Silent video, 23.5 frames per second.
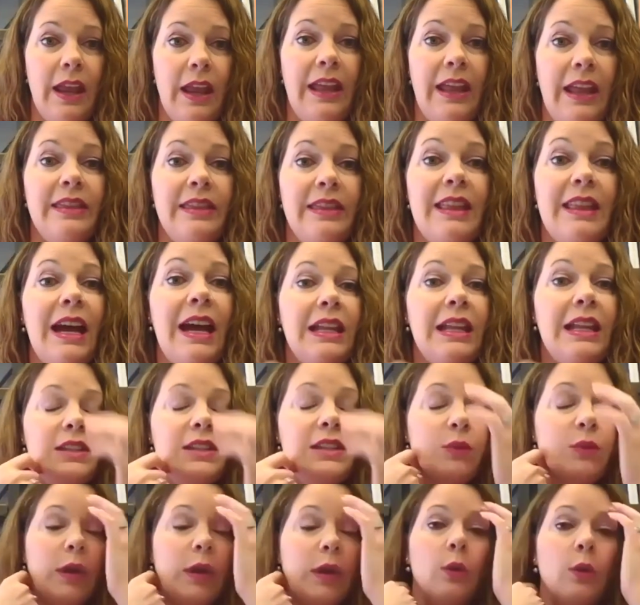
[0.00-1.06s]
And that
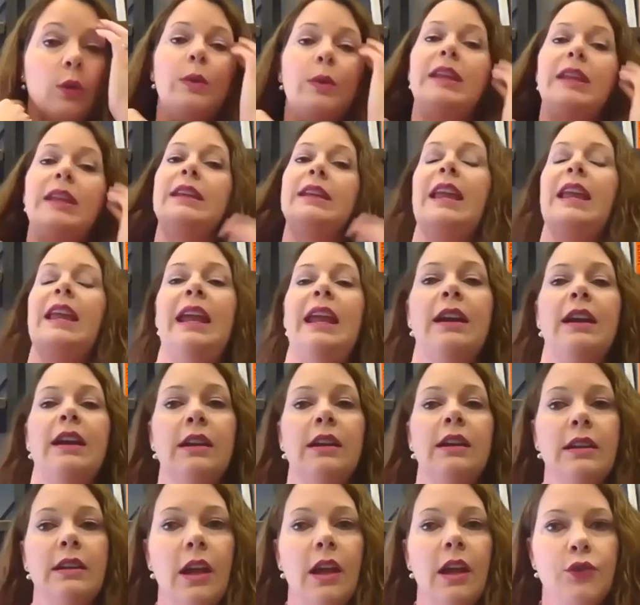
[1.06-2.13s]
is where we
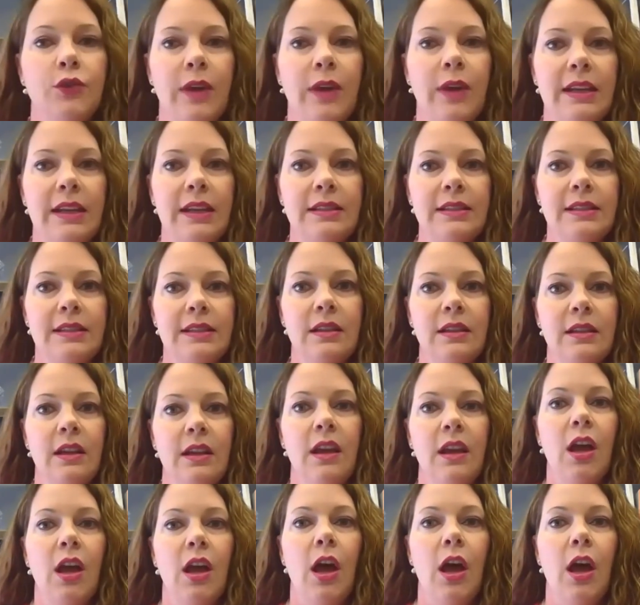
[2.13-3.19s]
can address
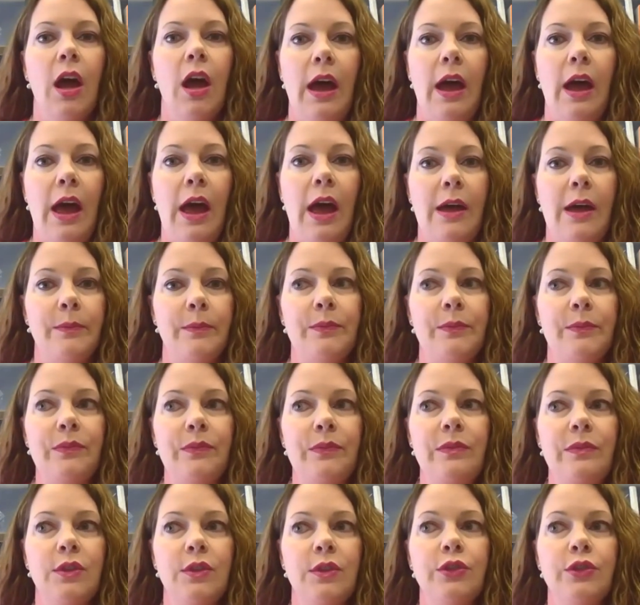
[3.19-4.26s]

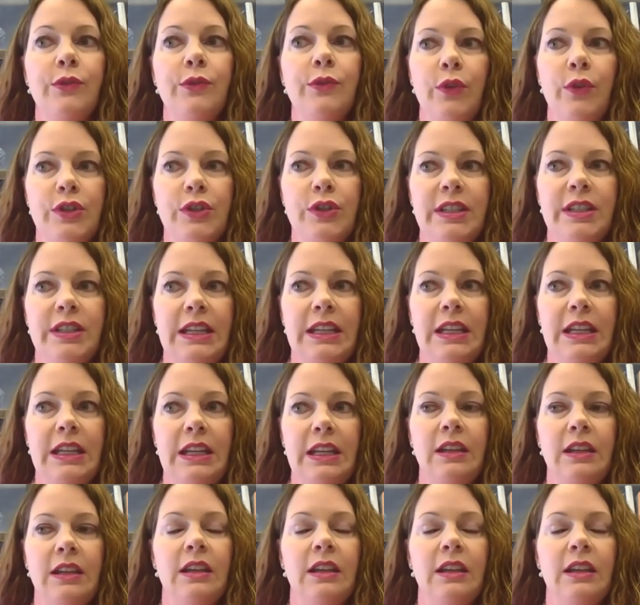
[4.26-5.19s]
diversity,